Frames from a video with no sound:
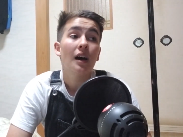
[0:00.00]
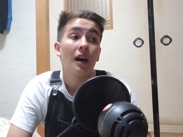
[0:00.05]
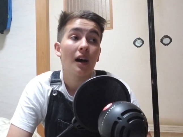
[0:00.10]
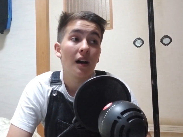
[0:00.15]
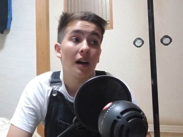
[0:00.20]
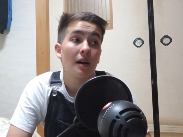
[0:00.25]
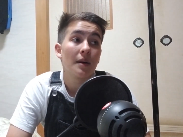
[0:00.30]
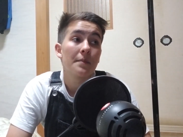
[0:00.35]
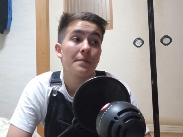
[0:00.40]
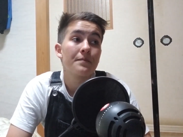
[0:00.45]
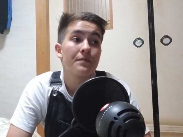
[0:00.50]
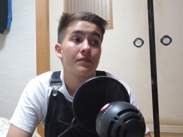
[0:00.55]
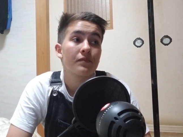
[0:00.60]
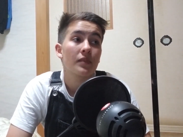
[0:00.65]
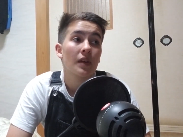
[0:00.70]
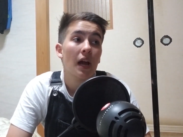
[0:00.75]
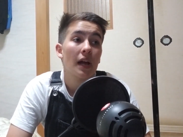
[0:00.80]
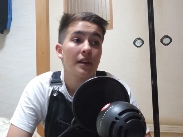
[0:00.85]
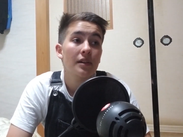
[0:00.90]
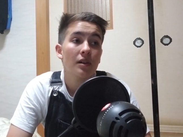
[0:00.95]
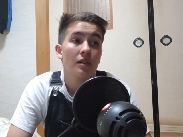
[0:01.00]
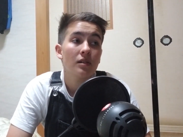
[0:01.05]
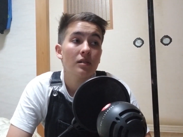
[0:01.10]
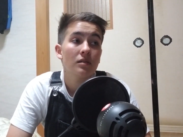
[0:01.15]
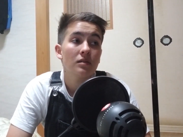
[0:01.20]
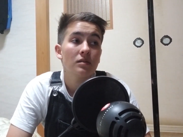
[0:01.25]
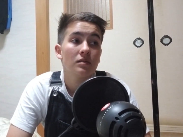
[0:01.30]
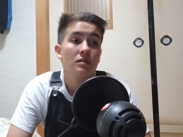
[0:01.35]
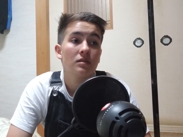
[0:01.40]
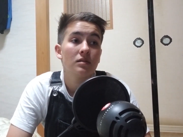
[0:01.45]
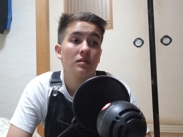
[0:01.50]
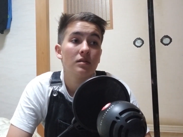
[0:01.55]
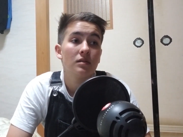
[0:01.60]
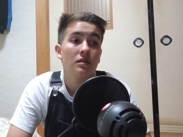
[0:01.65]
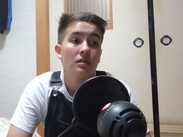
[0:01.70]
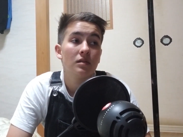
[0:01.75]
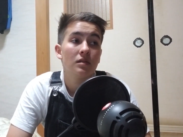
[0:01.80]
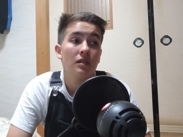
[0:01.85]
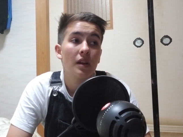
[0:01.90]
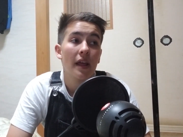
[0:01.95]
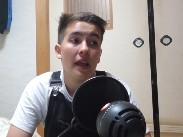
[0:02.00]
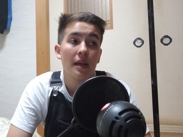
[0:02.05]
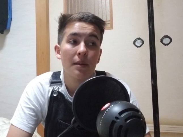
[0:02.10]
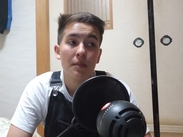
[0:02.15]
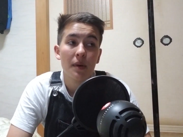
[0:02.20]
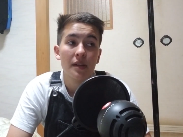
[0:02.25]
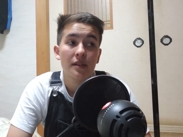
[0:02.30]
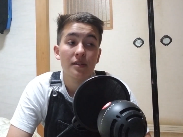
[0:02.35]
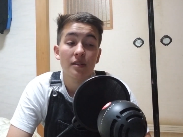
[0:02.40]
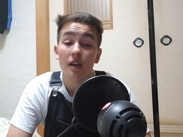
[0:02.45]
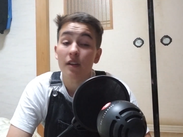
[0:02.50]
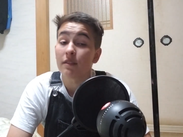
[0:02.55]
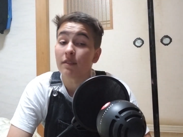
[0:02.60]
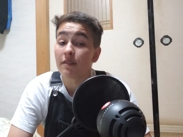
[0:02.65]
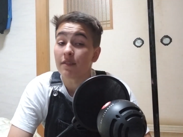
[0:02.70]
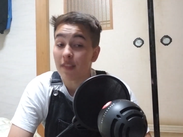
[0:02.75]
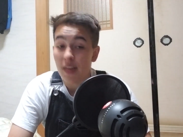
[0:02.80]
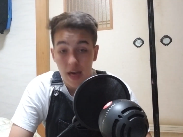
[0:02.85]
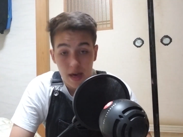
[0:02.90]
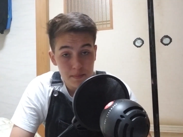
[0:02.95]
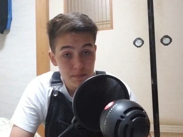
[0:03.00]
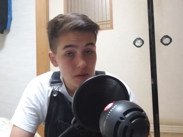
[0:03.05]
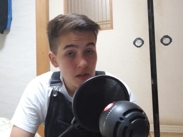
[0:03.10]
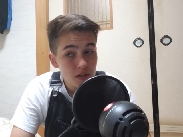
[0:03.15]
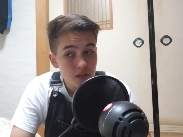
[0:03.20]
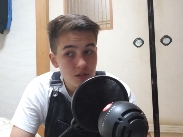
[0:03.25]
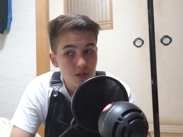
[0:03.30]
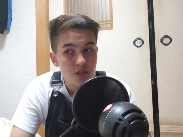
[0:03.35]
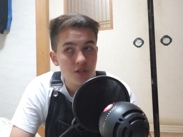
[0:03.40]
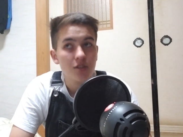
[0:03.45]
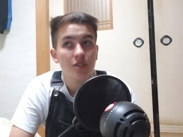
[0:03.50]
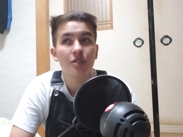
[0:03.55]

I don't hate myself that much,